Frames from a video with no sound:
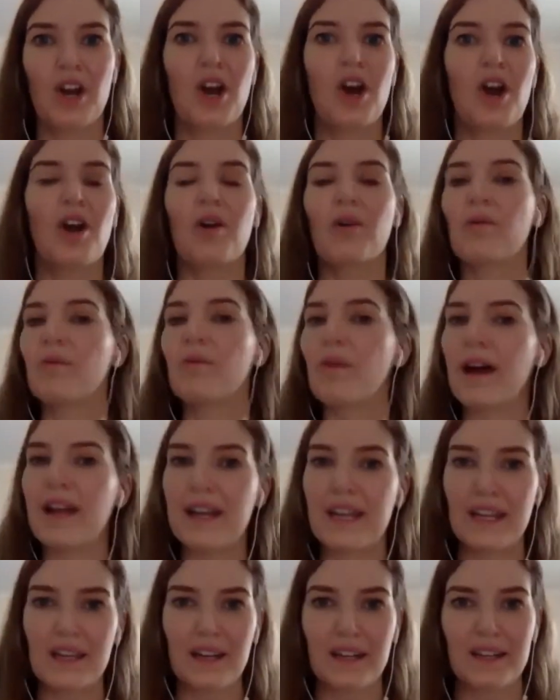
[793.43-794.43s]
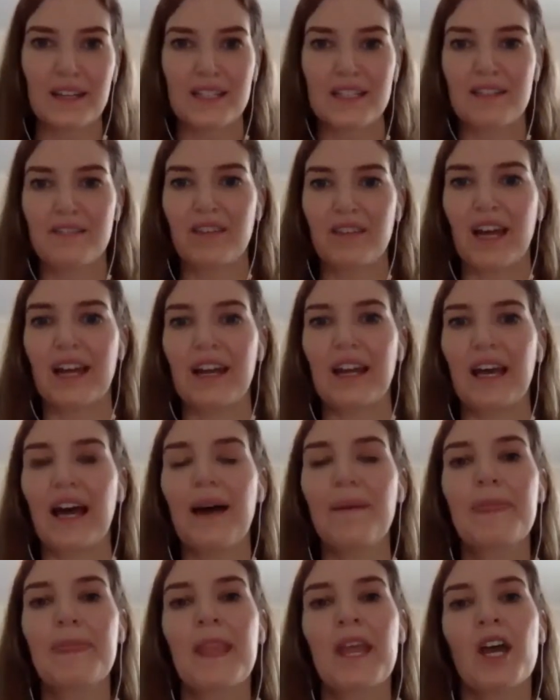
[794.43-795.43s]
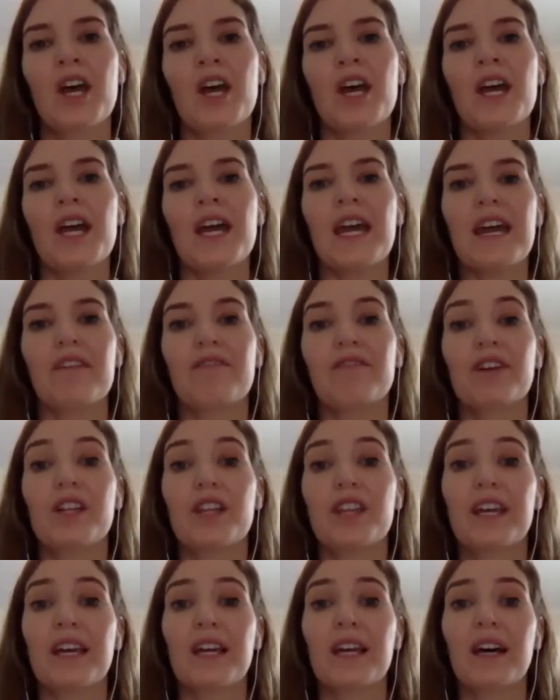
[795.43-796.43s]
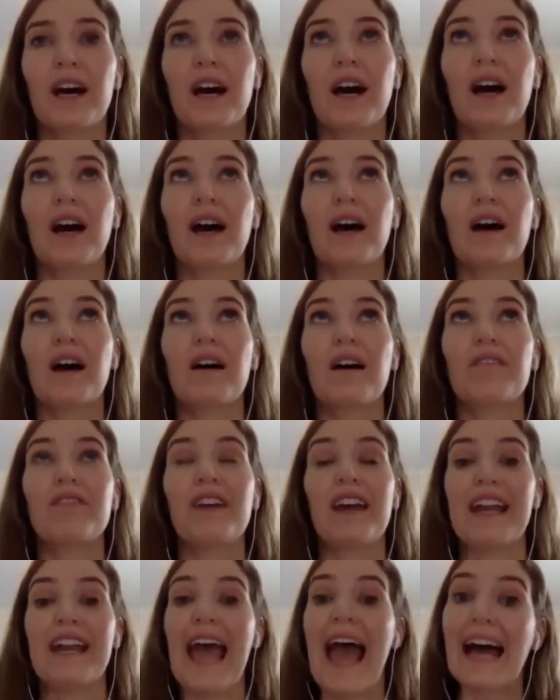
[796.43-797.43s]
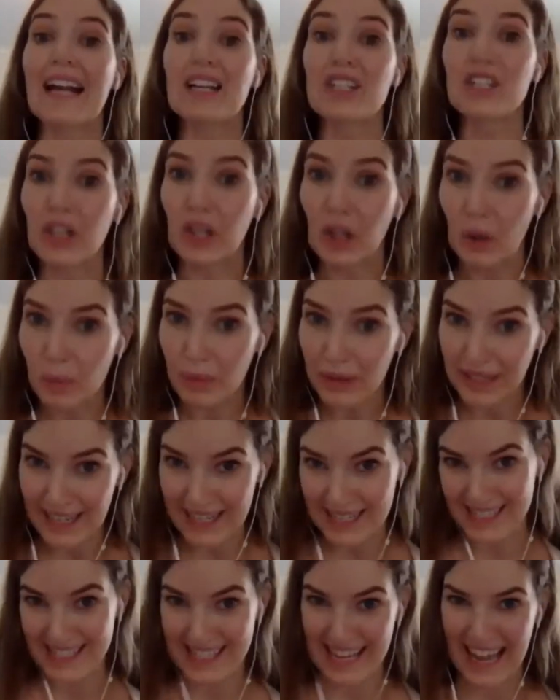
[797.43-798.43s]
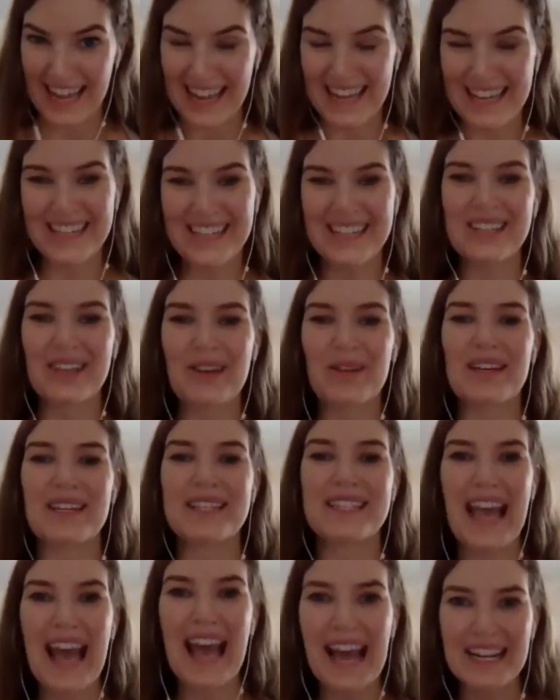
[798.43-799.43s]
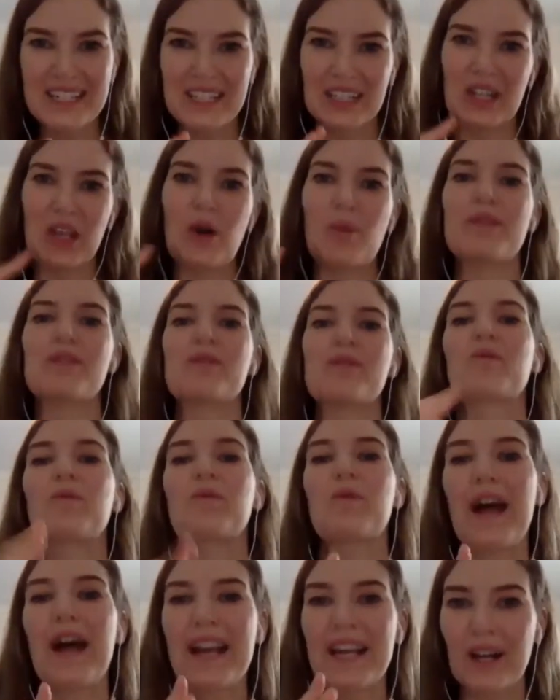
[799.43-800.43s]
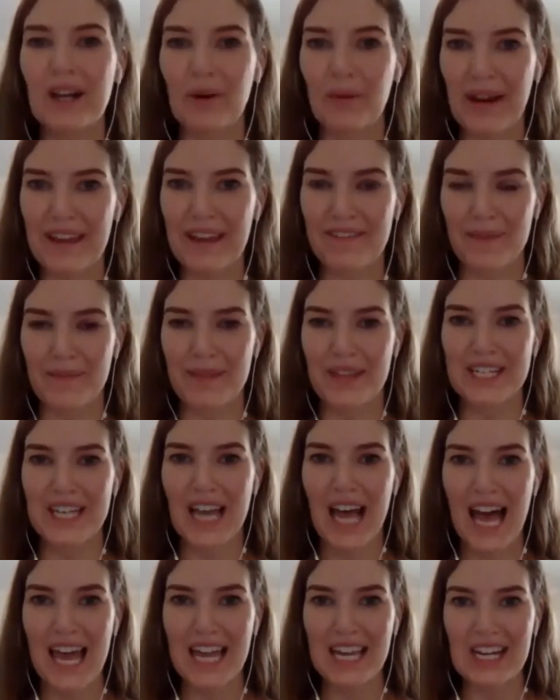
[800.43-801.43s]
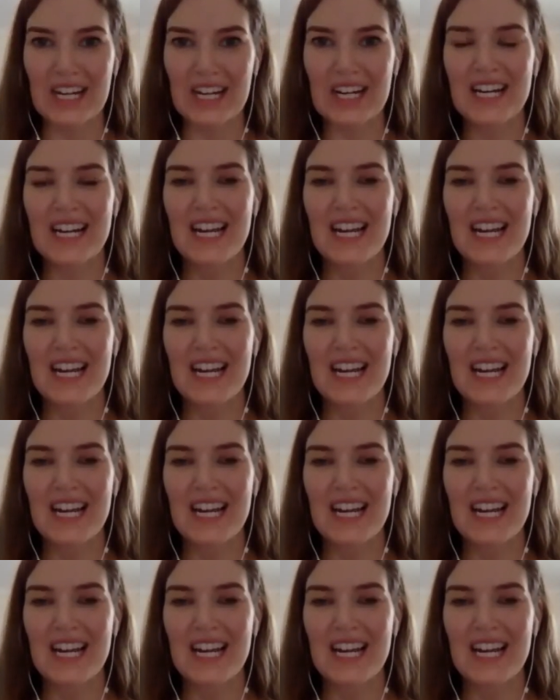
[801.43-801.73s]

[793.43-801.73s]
running on the savannah, if we think of an antelope, let's say, so this antelope is running away from the tiger